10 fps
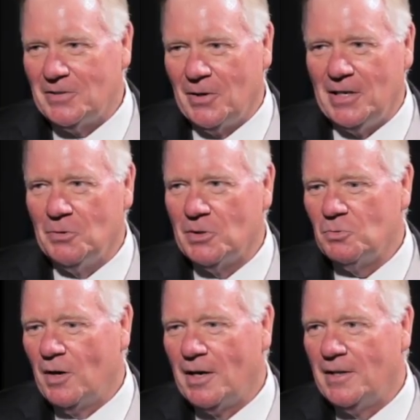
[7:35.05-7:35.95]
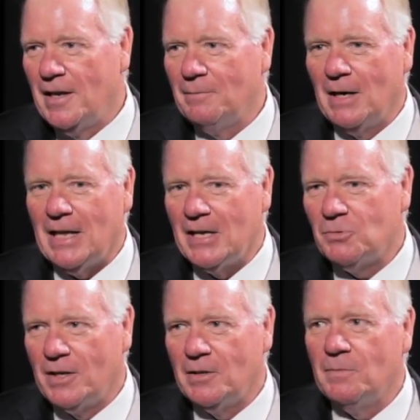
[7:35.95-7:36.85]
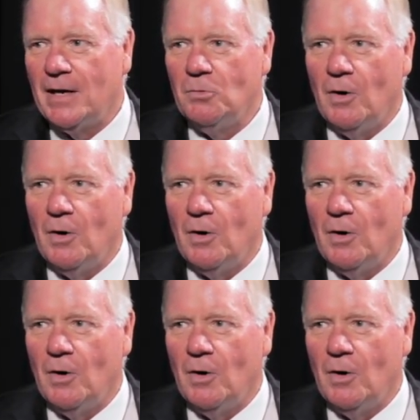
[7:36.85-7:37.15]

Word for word: so he was one. And then my last one, I think Mike